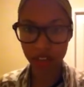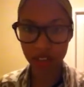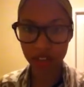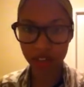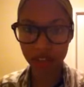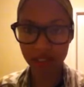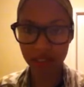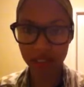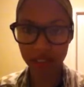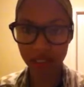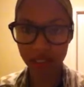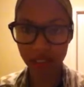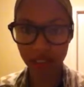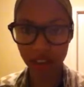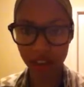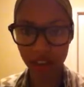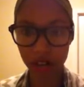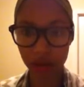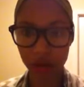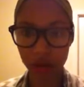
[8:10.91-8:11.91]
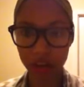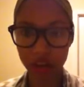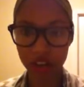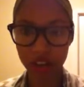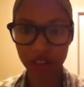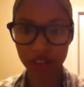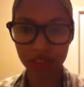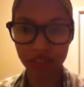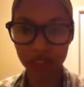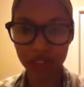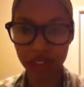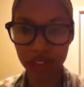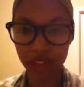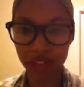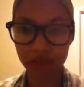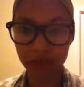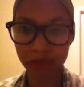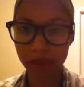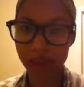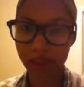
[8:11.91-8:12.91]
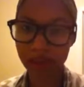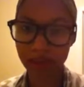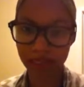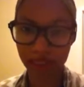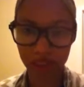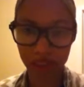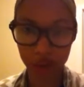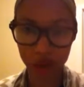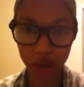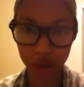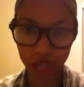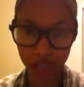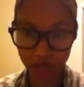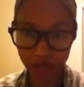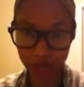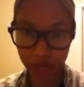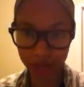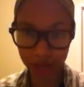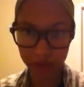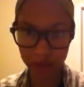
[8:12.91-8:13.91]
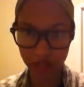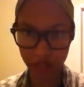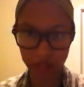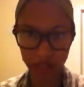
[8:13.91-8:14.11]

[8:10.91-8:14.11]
TVs in there, you can watch TV, you can play video games.